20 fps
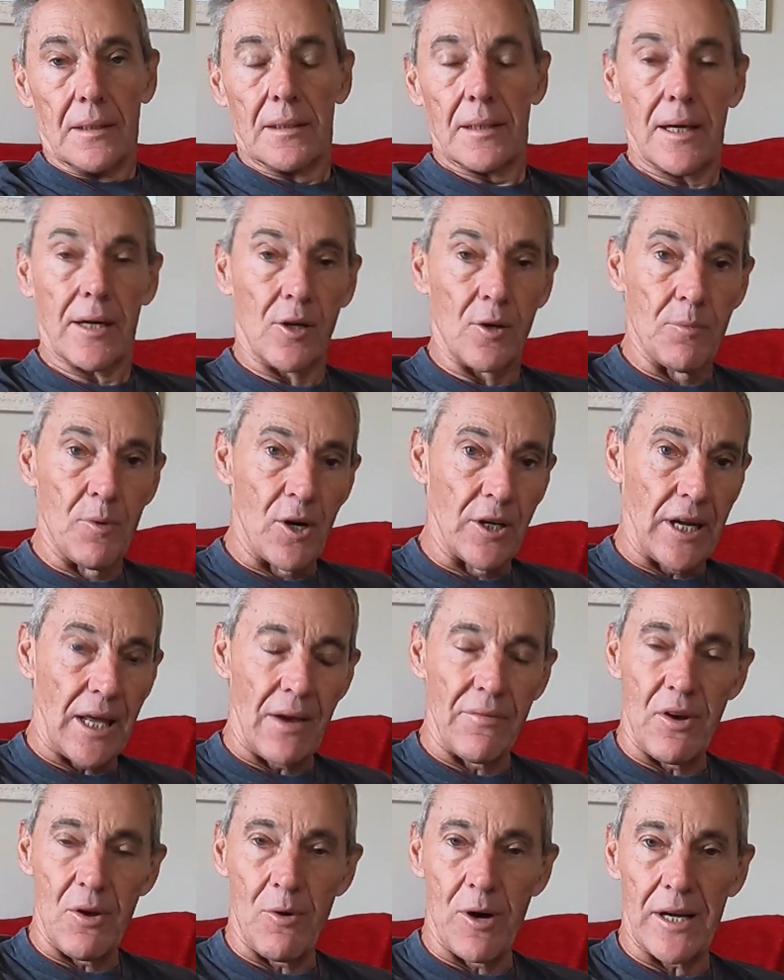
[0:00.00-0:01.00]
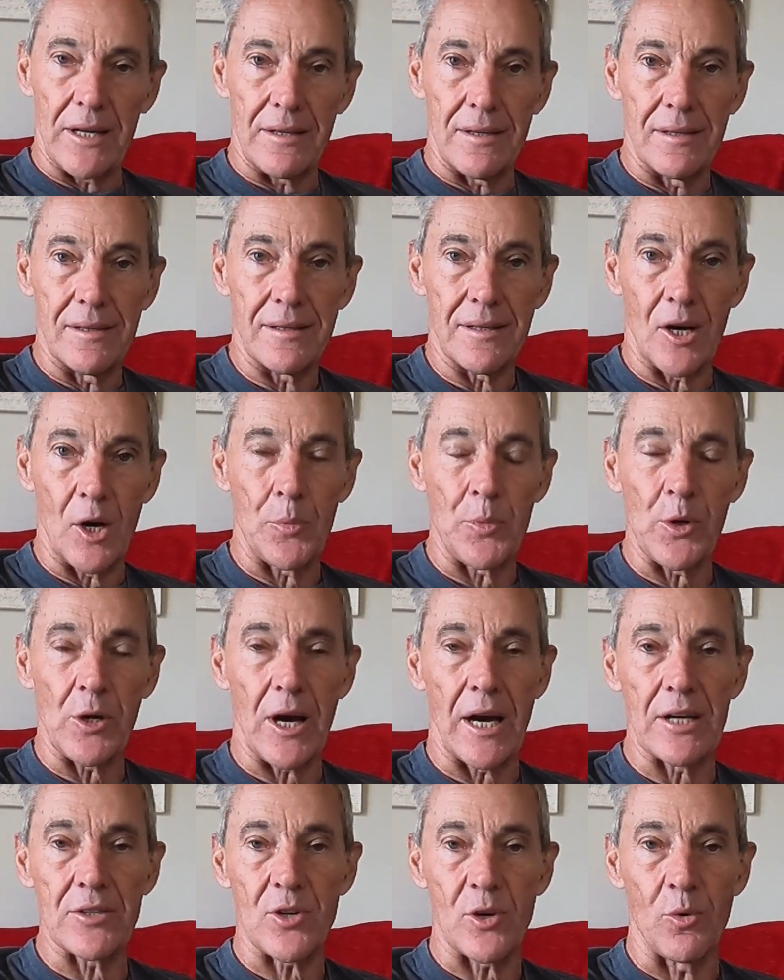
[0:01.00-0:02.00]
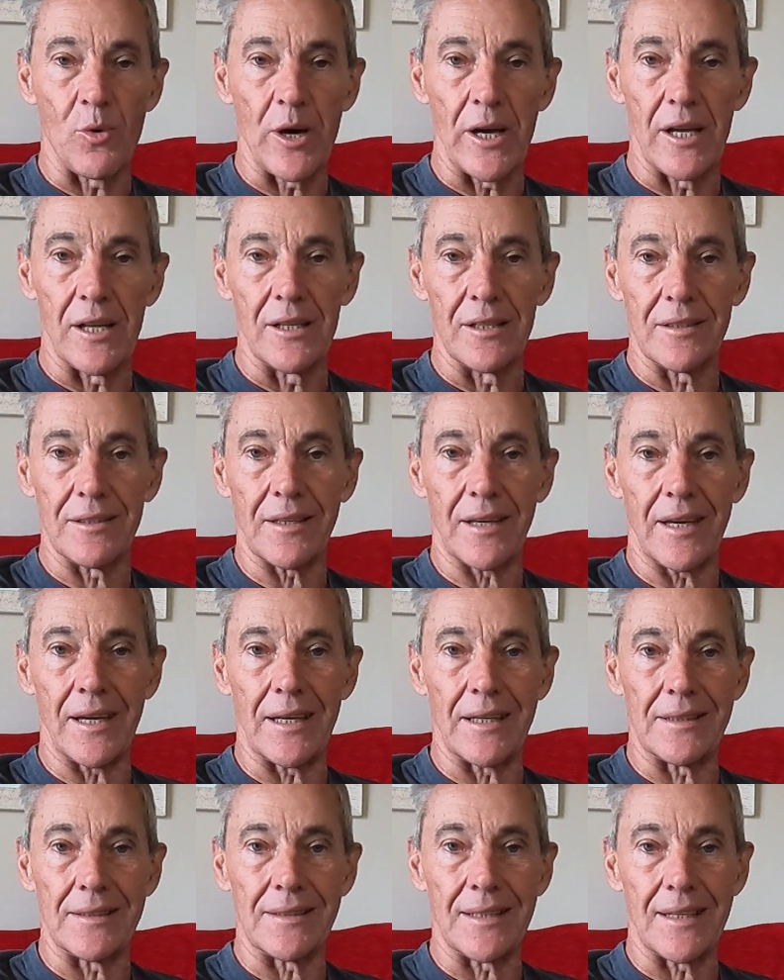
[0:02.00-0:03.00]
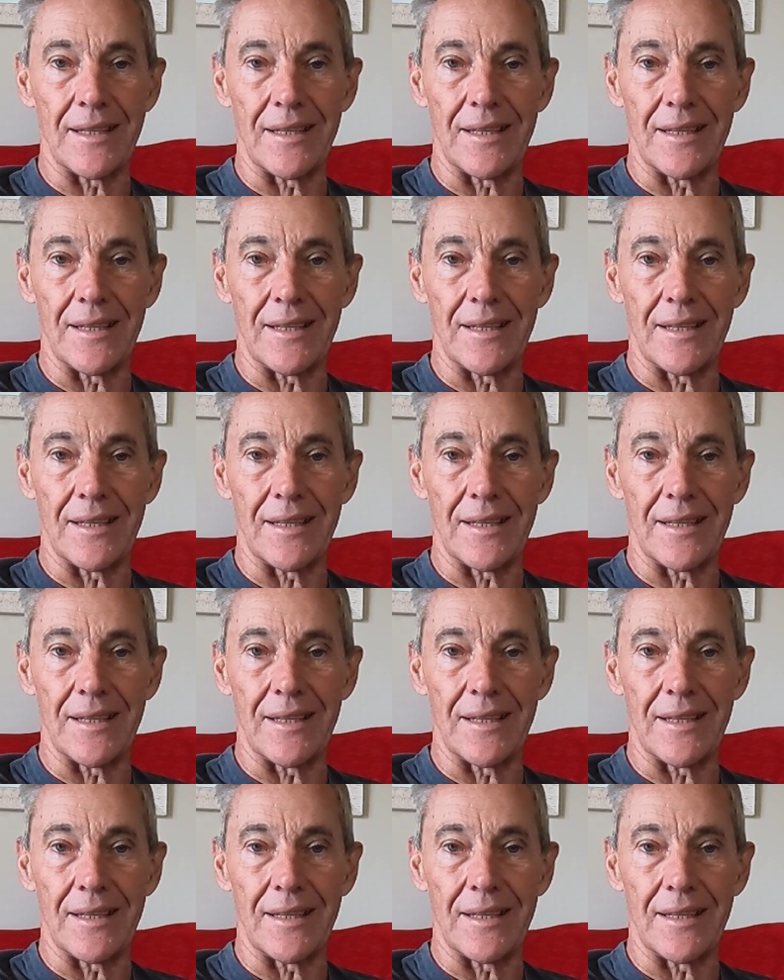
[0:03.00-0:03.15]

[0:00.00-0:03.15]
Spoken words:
Hey, good morning everyone. I hope you guys are well and